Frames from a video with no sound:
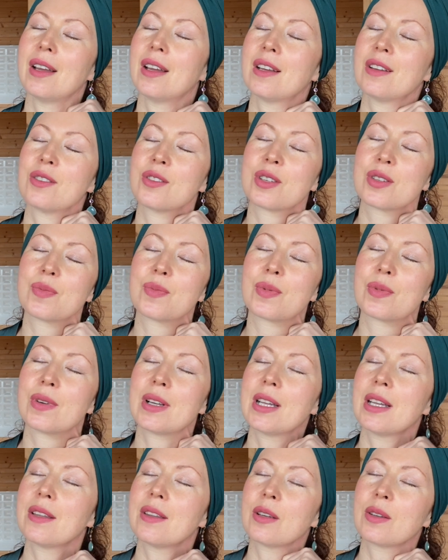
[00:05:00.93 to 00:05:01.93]
Just
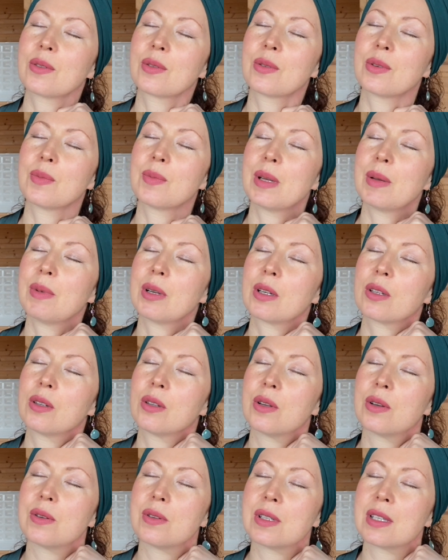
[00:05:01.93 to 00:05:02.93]
breathing through it, maybe
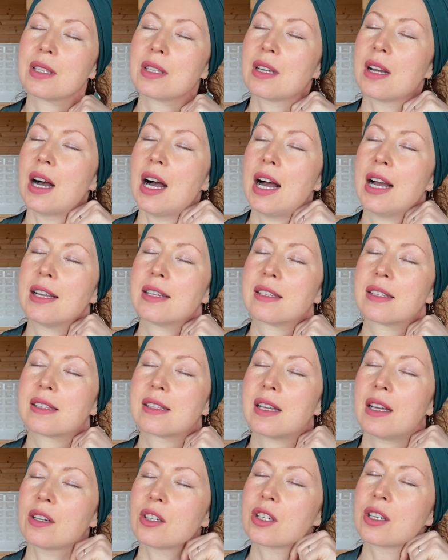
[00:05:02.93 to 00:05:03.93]
closing the eyes.
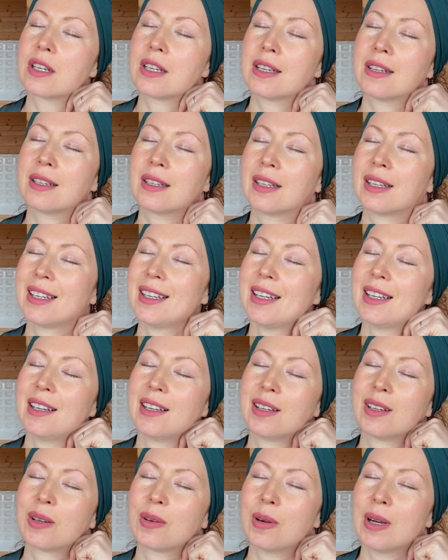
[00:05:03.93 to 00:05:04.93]
It's actually
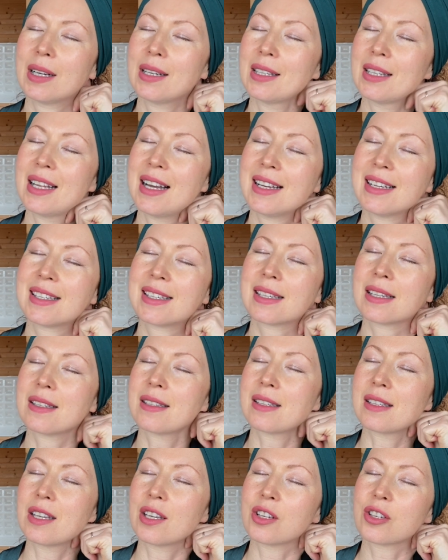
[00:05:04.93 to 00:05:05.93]
quite a nice
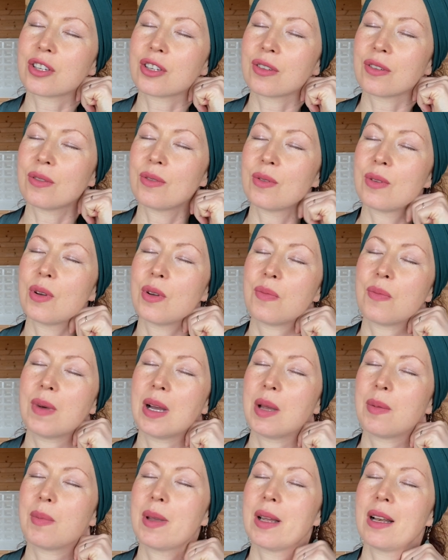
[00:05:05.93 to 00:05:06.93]
sensation, although it
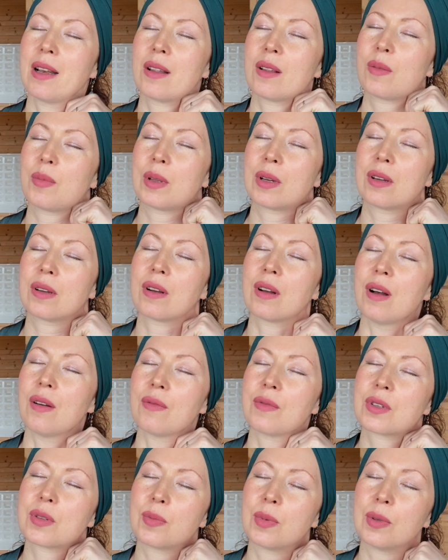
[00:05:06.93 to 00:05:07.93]
might be a little bit
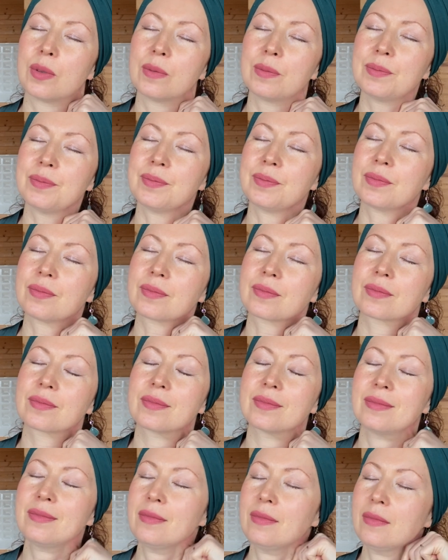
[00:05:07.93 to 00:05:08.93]
uncomfortable.
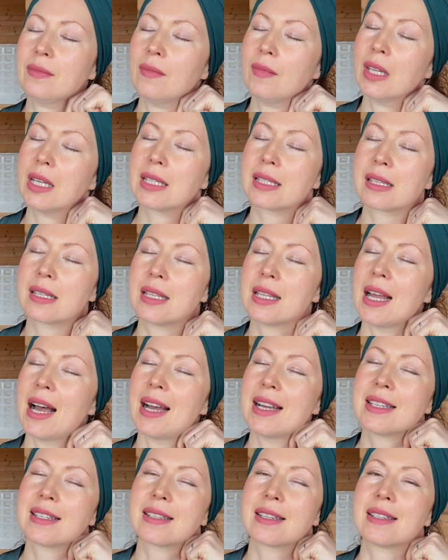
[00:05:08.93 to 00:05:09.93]
It's a
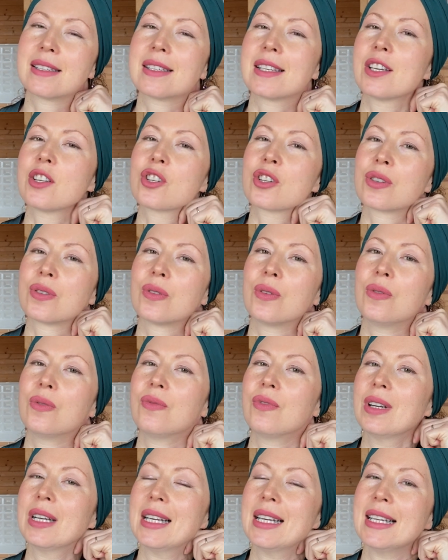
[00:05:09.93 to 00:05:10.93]
nice sensation of
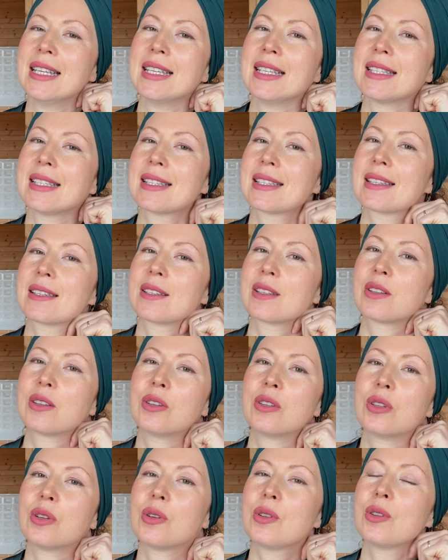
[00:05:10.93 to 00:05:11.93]
release.
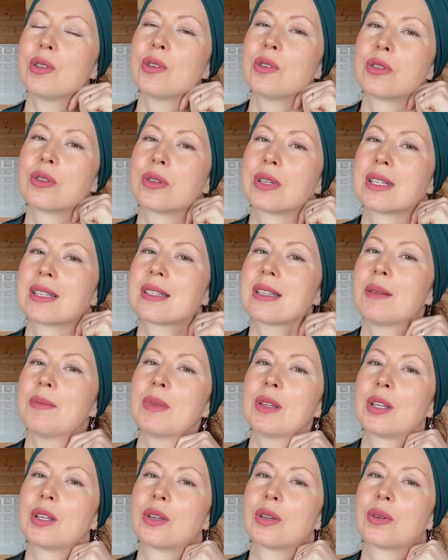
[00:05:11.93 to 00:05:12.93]
You know, you're doing
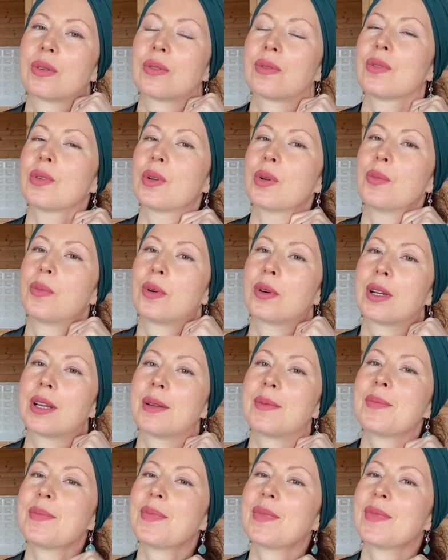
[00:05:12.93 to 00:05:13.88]
something good for your body.